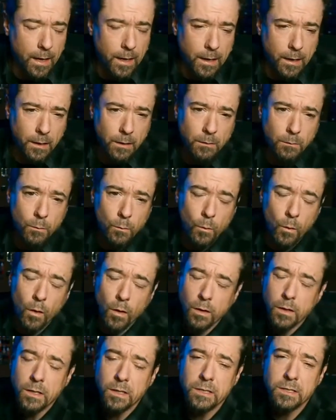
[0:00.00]
a
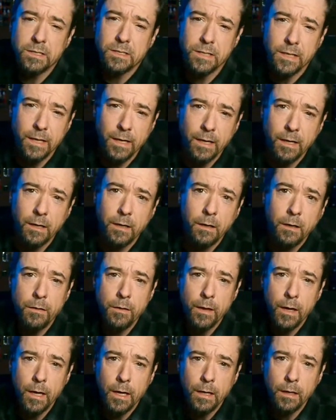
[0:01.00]
walking stick
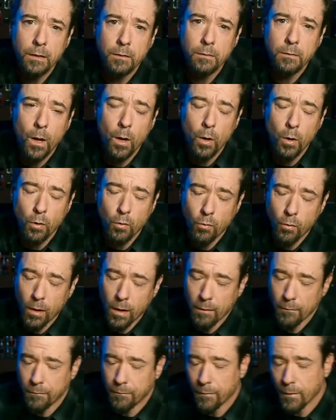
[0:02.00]
that her
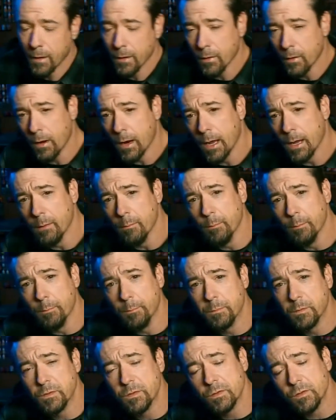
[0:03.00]
grandfather had
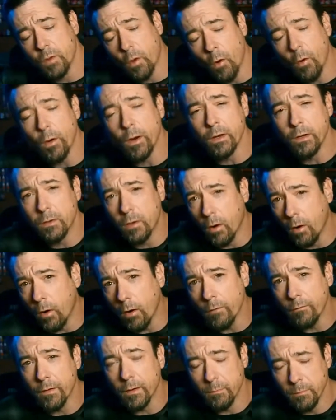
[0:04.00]
started
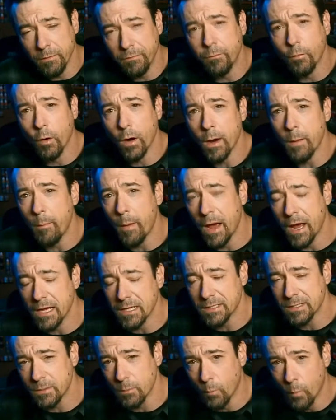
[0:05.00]
carving before he
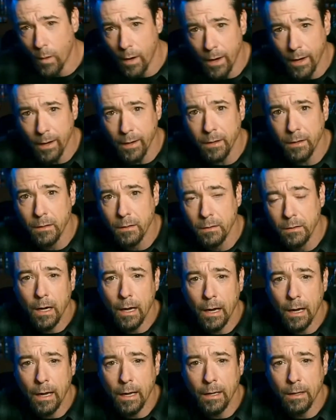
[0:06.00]
passed away
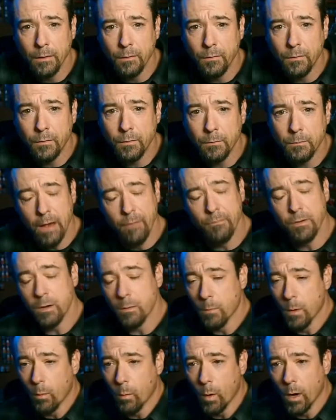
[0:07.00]
and
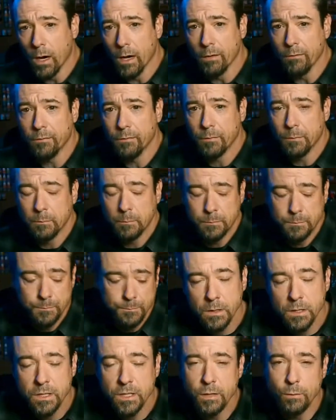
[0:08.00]
gave it to my wife.
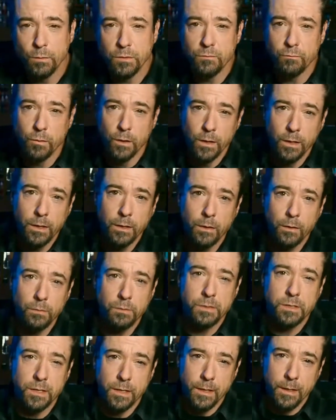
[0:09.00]
She was really
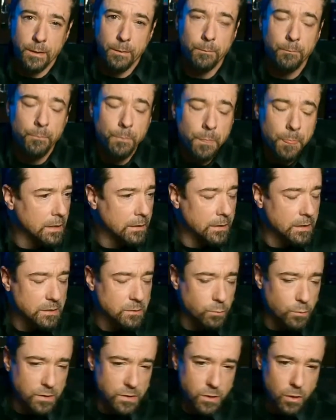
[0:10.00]
close to him, and
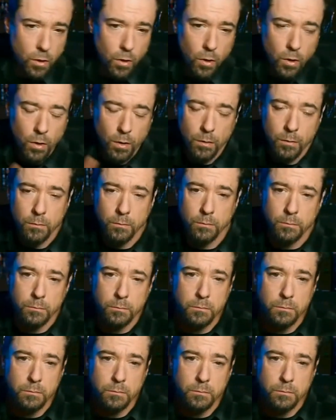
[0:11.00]
this was her